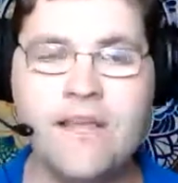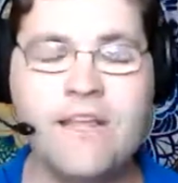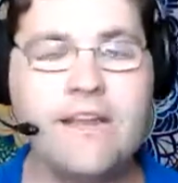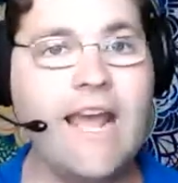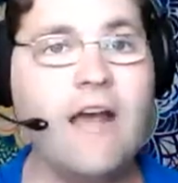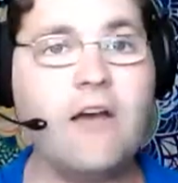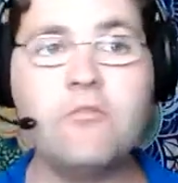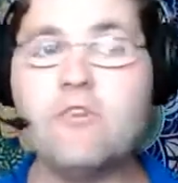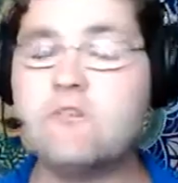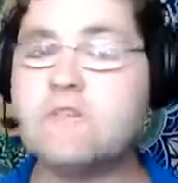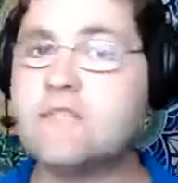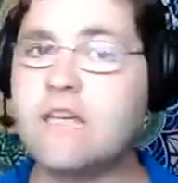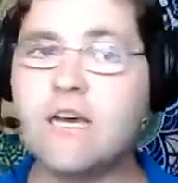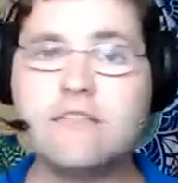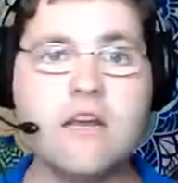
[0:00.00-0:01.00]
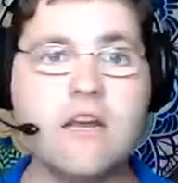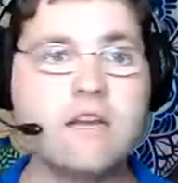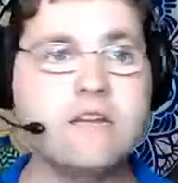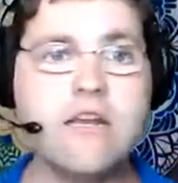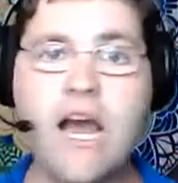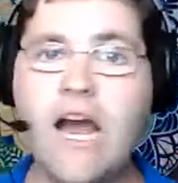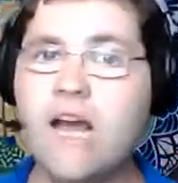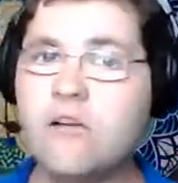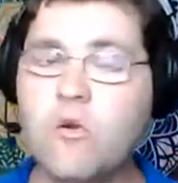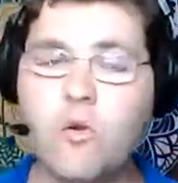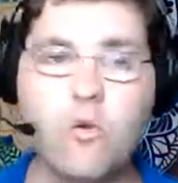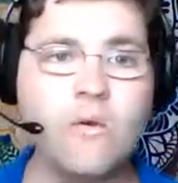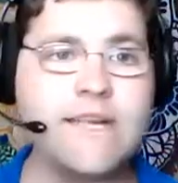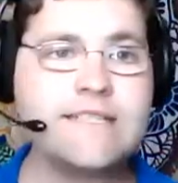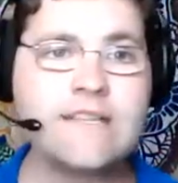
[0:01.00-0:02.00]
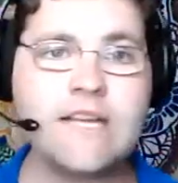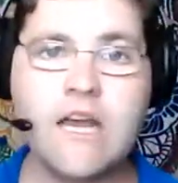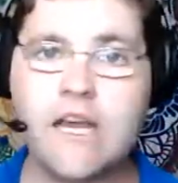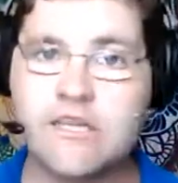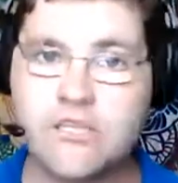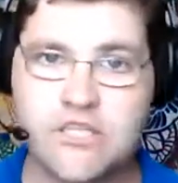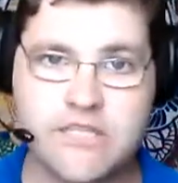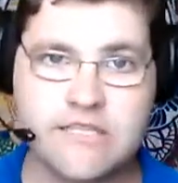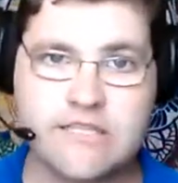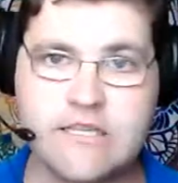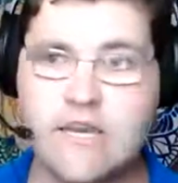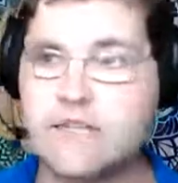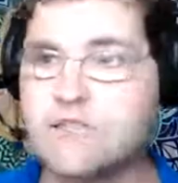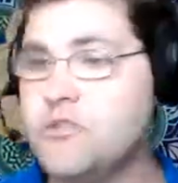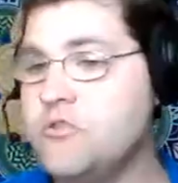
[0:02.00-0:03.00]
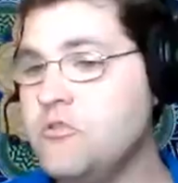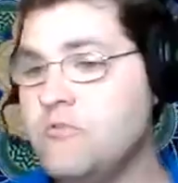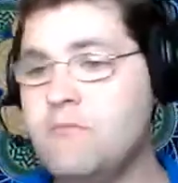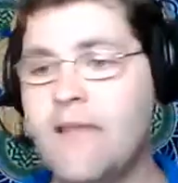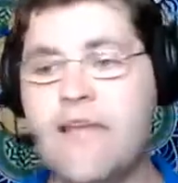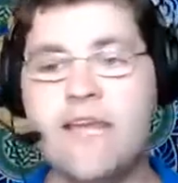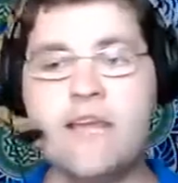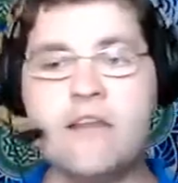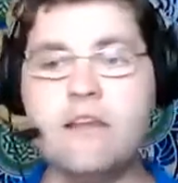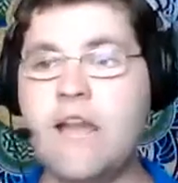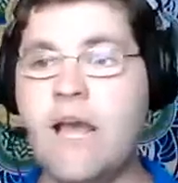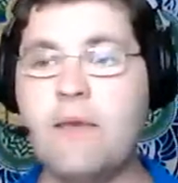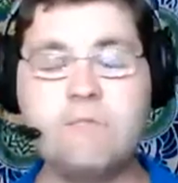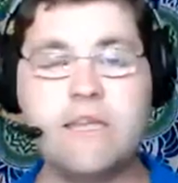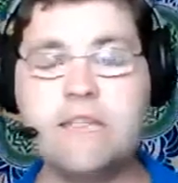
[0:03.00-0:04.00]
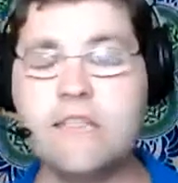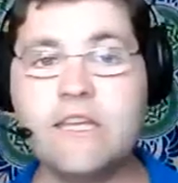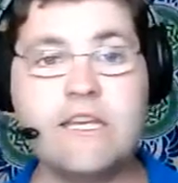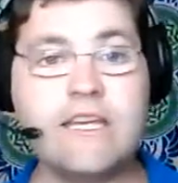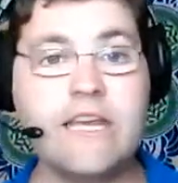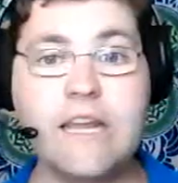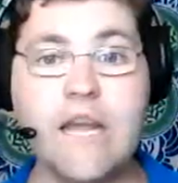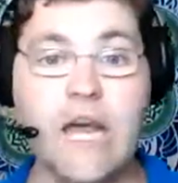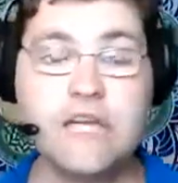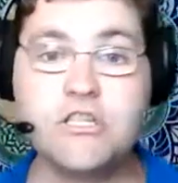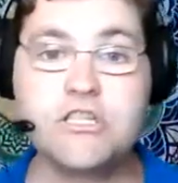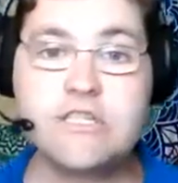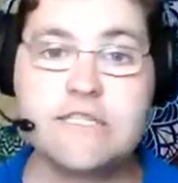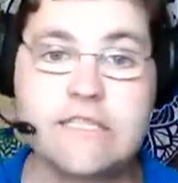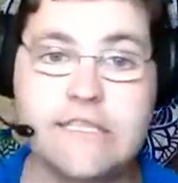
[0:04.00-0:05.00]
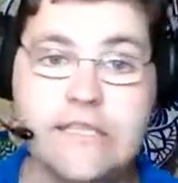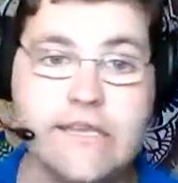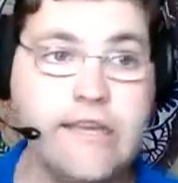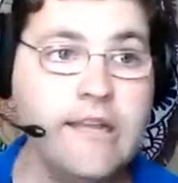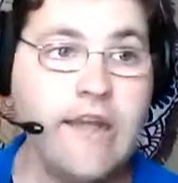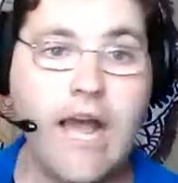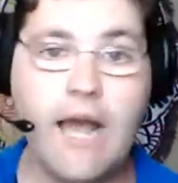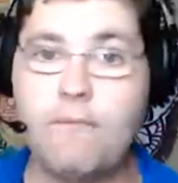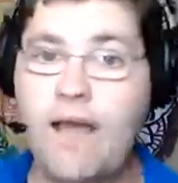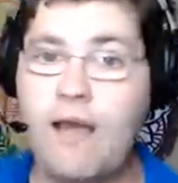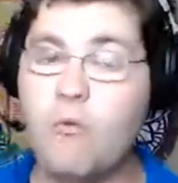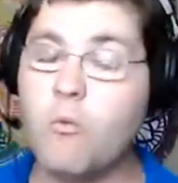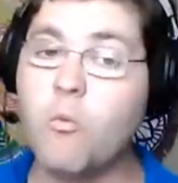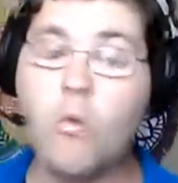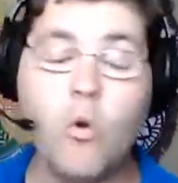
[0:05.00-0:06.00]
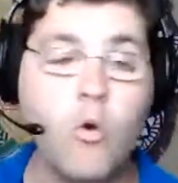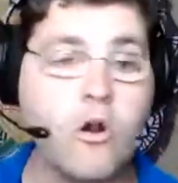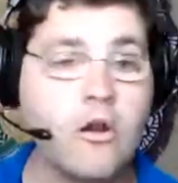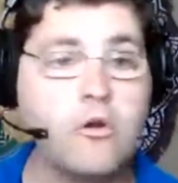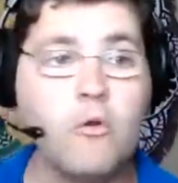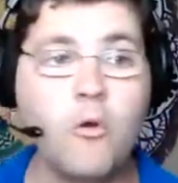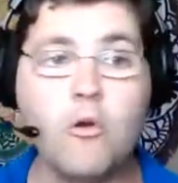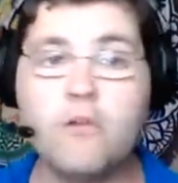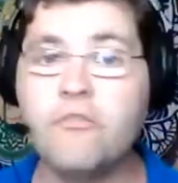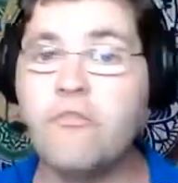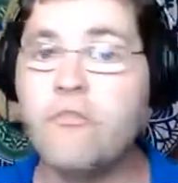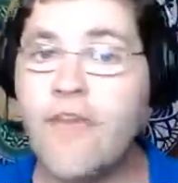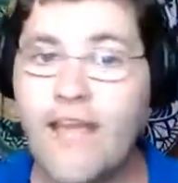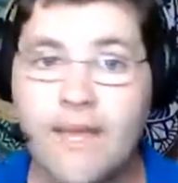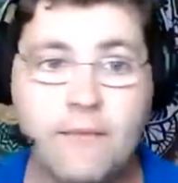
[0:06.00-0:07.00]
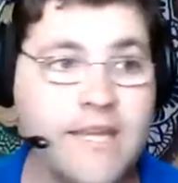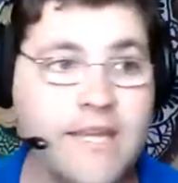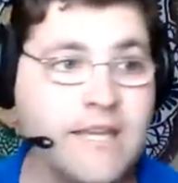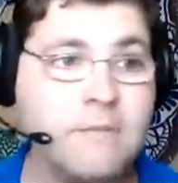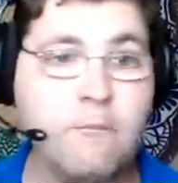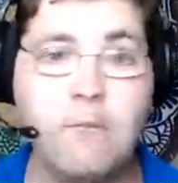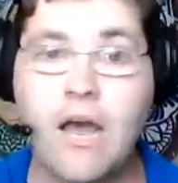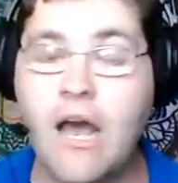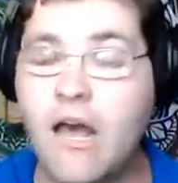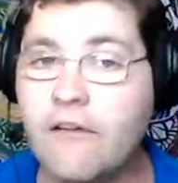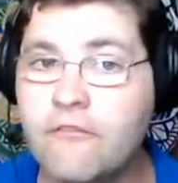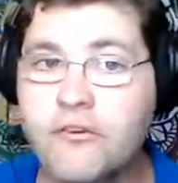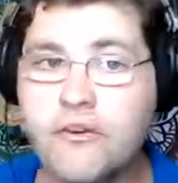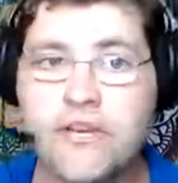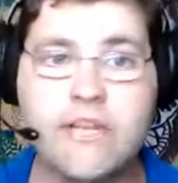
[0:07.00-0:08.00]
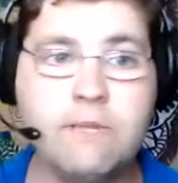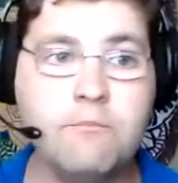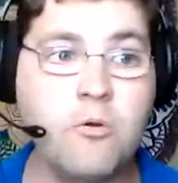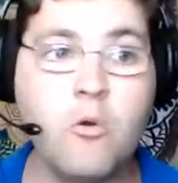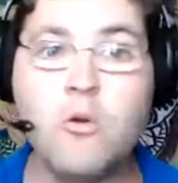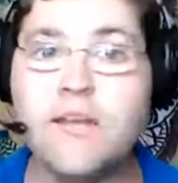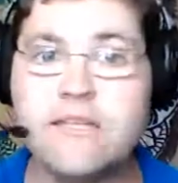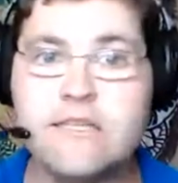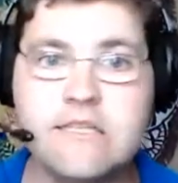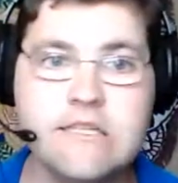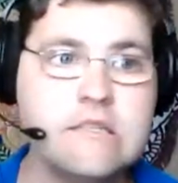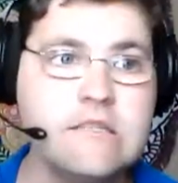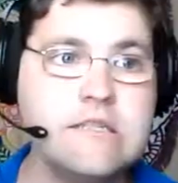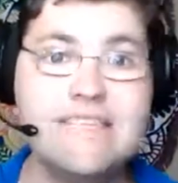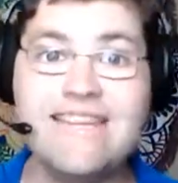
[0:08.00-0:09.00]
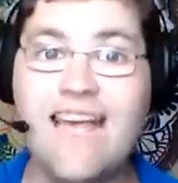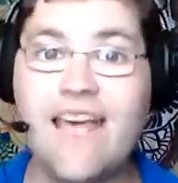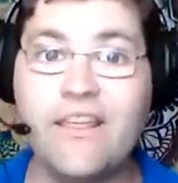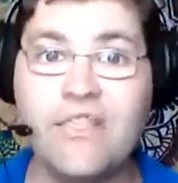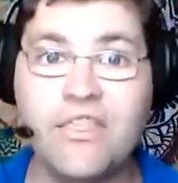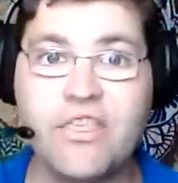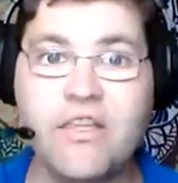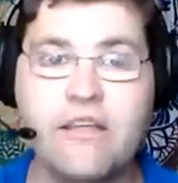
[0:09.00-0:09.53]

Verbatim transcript: Now, those thoughts are not always conscious thoughts. You may not be thinking consciously about war or famine, poverty, poison, death,